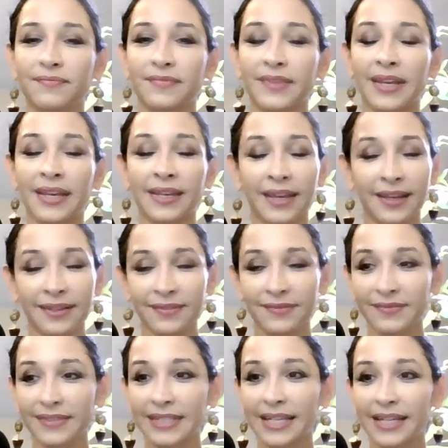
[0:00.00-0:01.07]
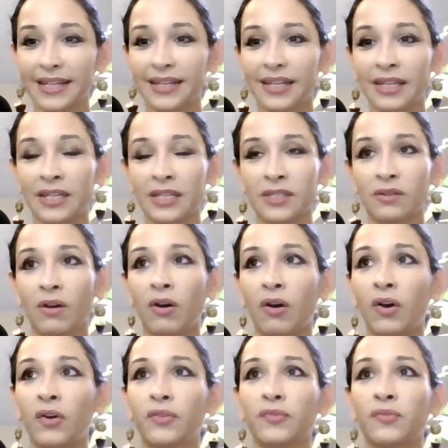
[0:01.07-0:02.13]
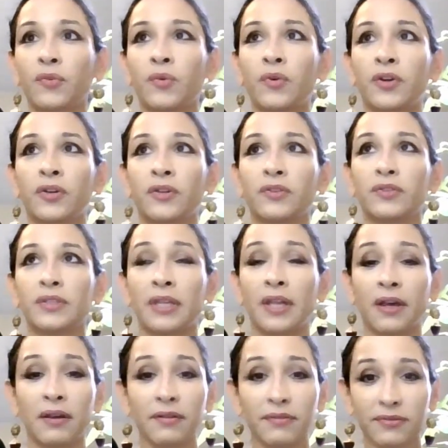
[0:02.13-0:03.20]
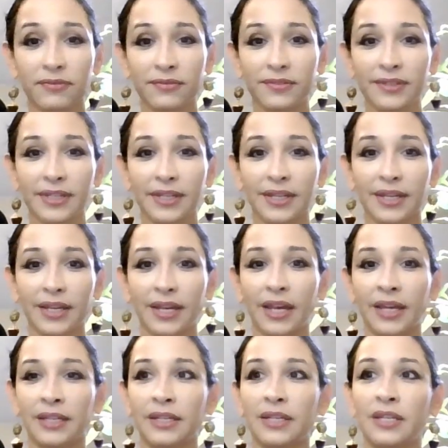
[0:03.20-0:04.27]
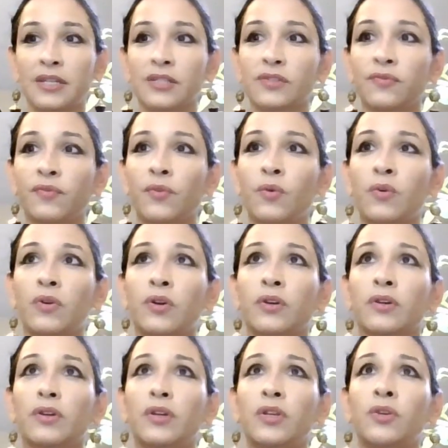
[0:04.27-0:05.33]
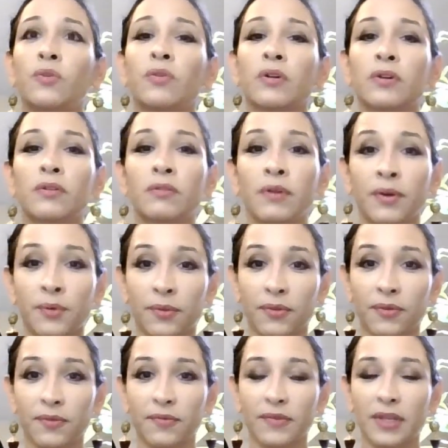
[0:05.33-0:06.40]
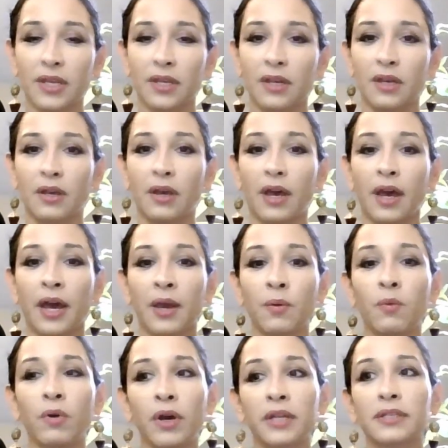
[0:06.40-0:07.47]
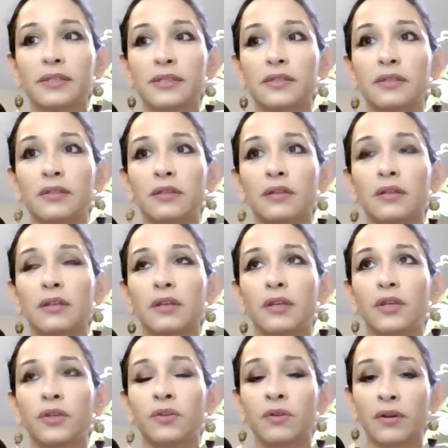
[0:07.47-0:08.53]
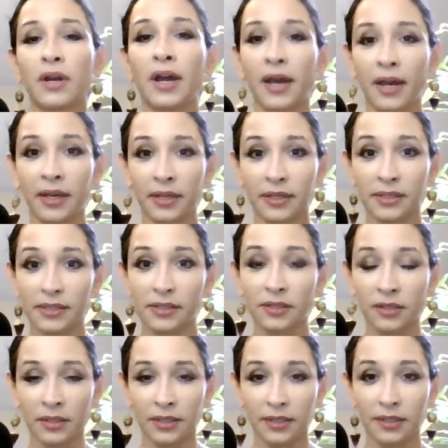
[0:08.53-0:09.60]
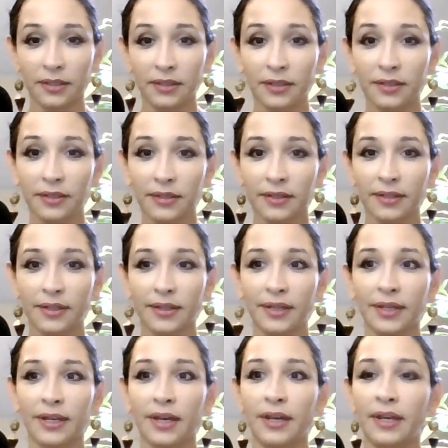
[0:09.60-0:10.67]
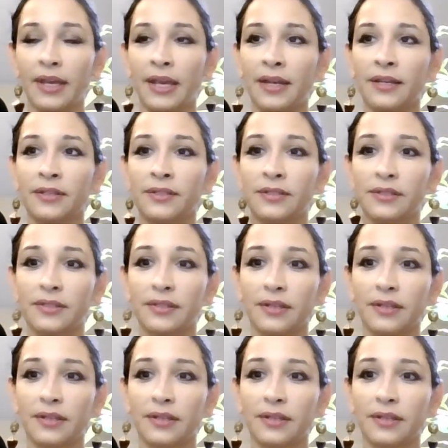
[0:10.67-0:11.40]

again, it is all for love, and it is for your growth. I want your highest good. And,